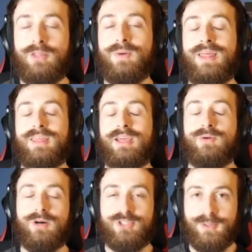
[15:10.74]
either way, thank
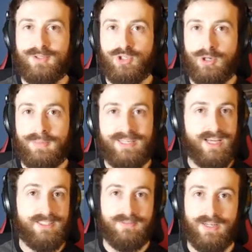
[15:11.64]
you all so much for joining me in
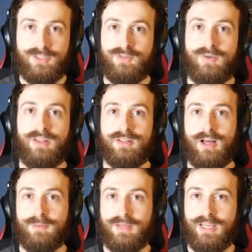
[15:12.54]
today's adventure around the
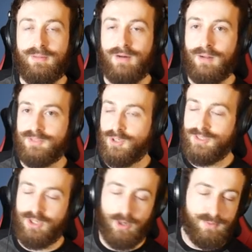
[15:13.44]
clock Bikini Bottom. As
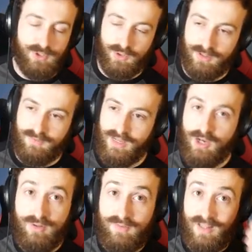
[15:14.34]
always, I hope you enjoyed the
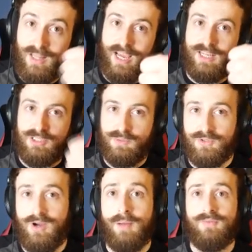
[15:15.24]
video. Leave a like and
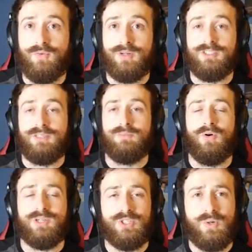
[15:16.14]
subscribe if you want to see
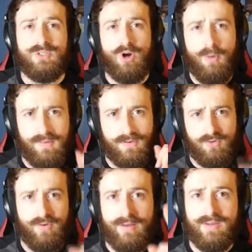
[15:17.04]
more. And as always, hope you have a
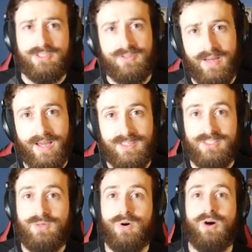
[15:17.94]
great rest of your day and
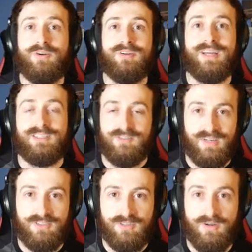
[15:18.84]
see you on our next
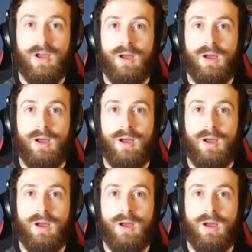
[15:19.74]
adventure.